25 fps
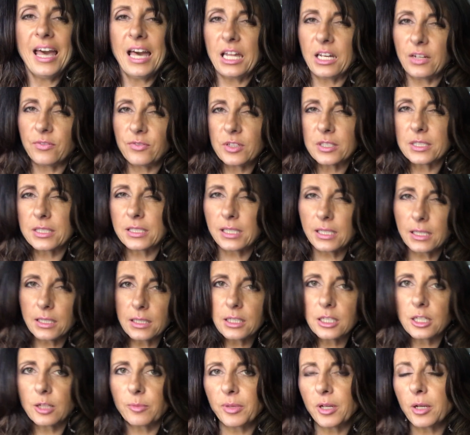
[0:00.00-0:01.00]
And if you see a
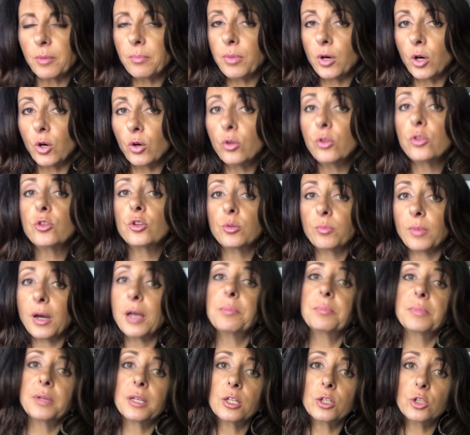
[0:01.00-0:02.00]
little bit of both, you
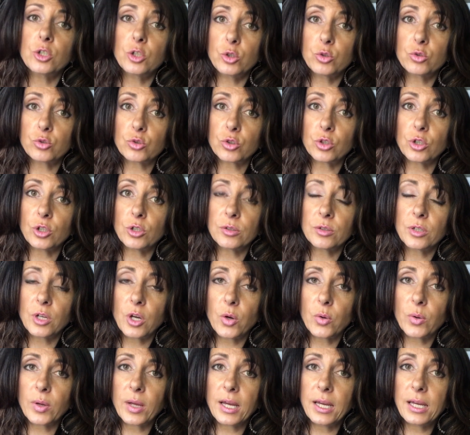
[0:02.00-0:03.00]
might be a neutral,
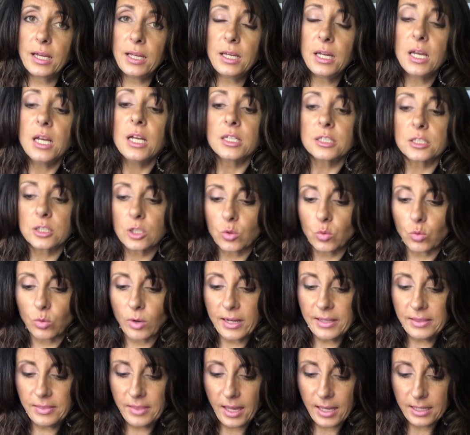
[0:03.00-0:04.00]
okay? So
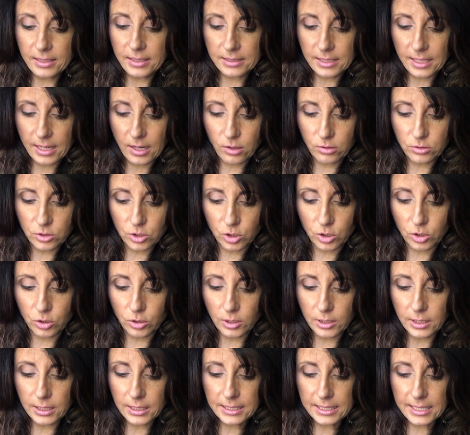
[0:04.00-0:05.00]
write that down, do your
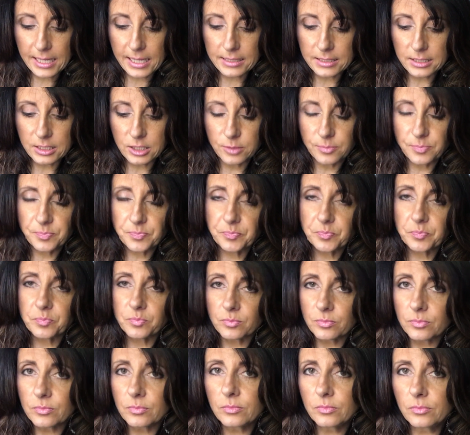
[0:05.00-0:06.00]
little test.
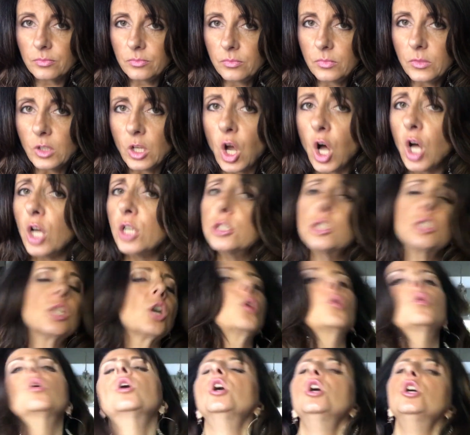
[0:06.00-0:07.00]

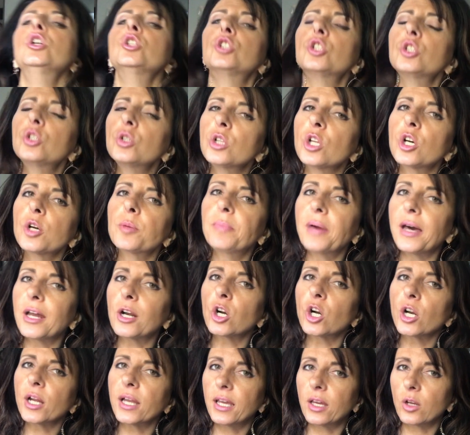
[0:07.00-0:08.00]
Also, do you look
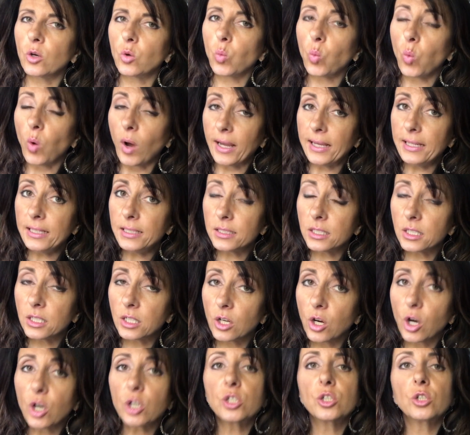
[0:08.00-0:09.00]
better in white,
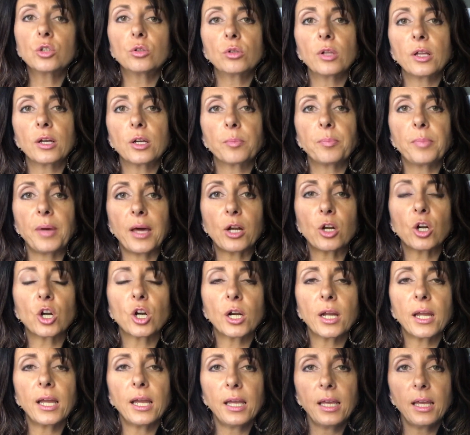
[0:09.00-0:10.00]
or do you look
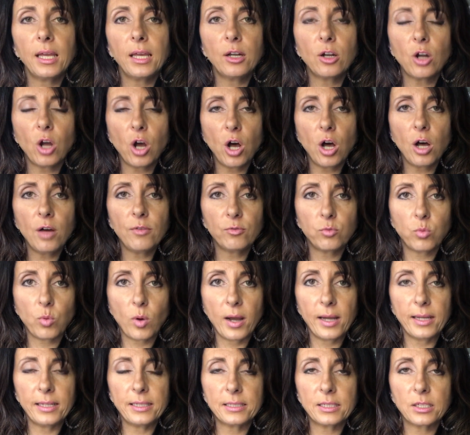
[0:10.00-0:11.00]
better in
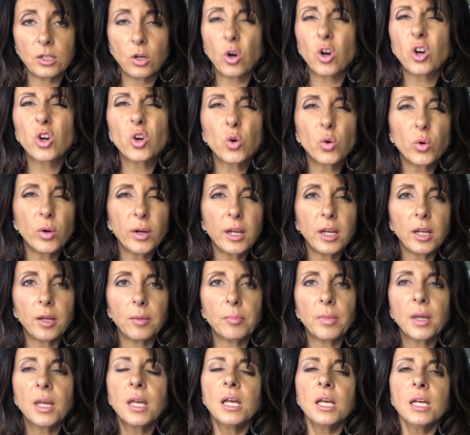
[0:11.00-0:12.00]
off-white or
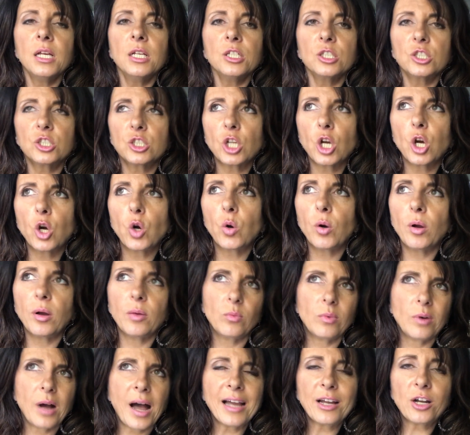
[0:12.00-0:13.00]
cream? So
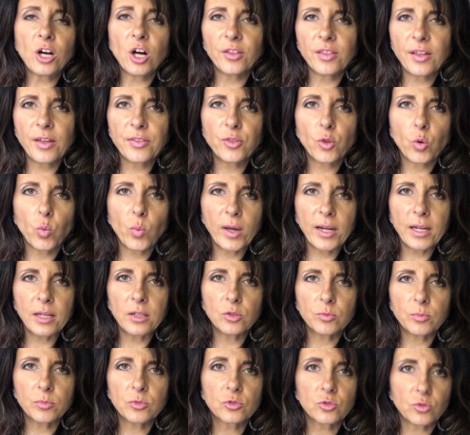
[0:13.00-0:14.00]
I call that the
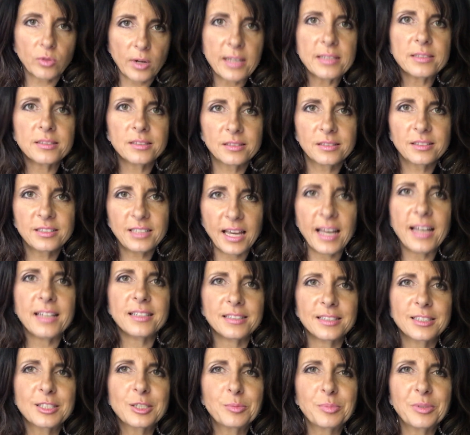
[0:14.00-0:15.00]
wedding dress
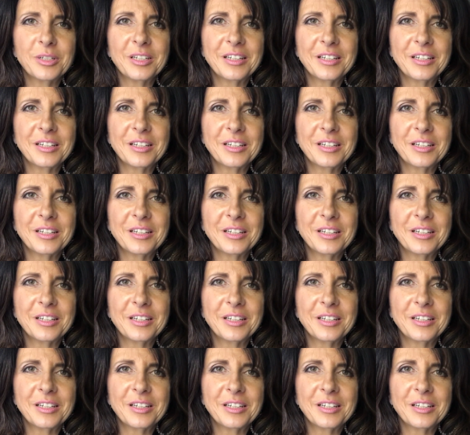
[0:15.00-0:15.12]
test,